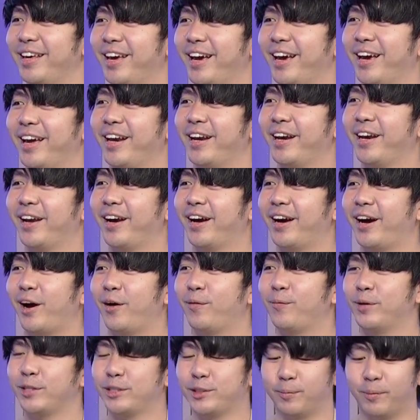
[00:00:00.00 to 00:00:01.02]
And how
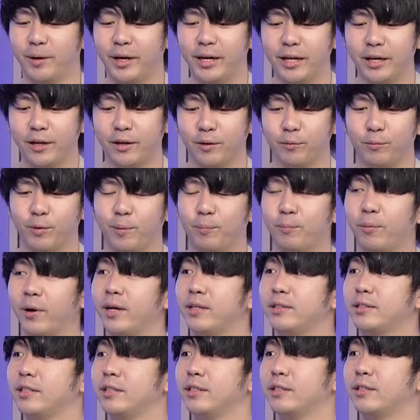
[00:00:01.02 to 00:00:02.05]
much money could we
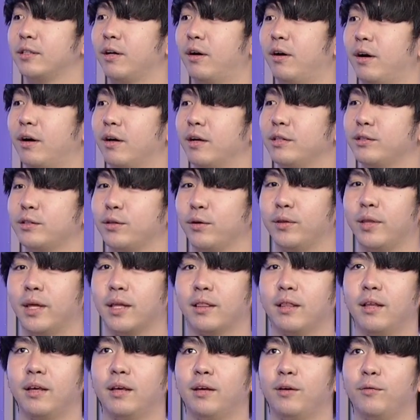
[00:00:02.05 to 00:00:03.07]
price this song so that
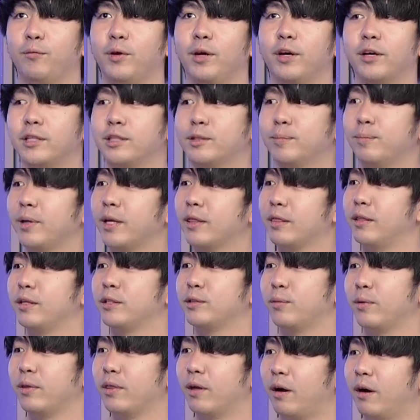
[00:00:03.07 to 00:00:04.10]
we could split
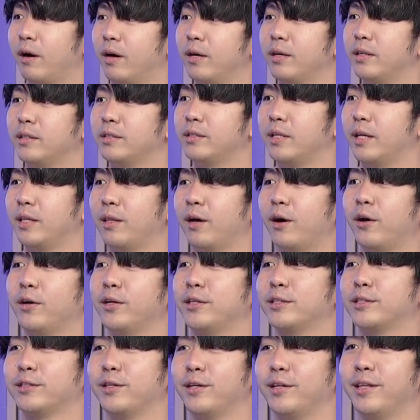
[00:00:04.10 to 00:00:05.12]
this with the artist and the
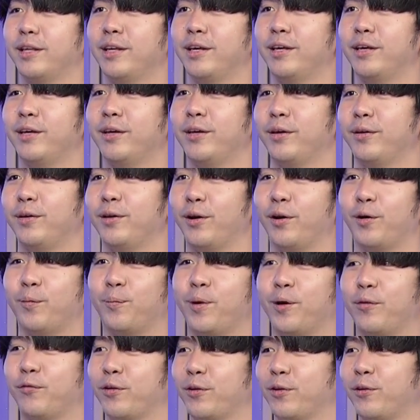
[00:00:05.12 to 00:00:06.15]
artist could, you know,
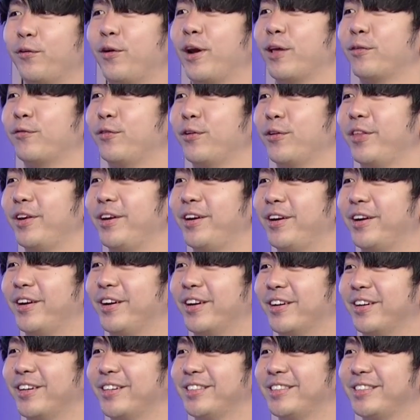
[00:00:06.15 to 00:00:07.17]
pay for the rent for the year?
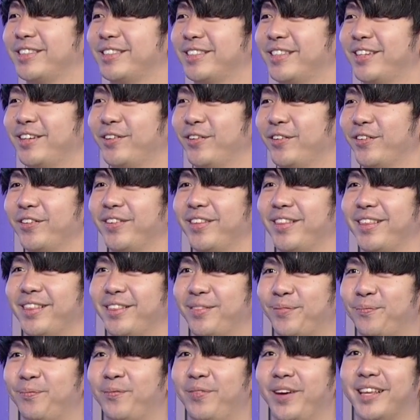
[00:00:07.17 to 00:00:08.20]
Because
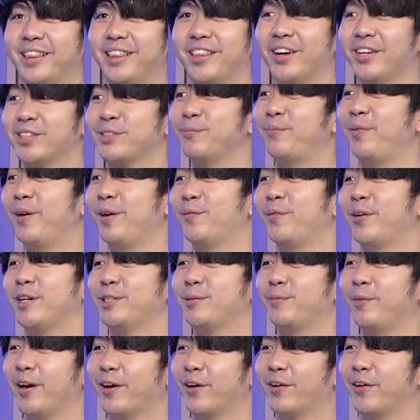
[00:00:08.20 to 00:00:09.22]
it does pay
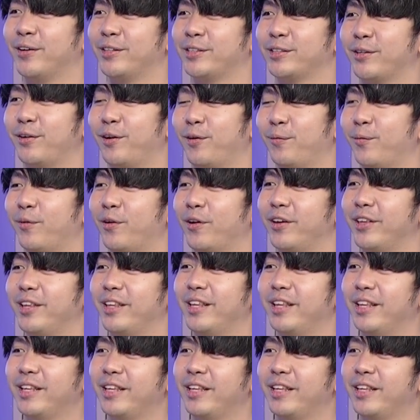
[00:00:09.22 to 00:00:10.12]
much better also abroad.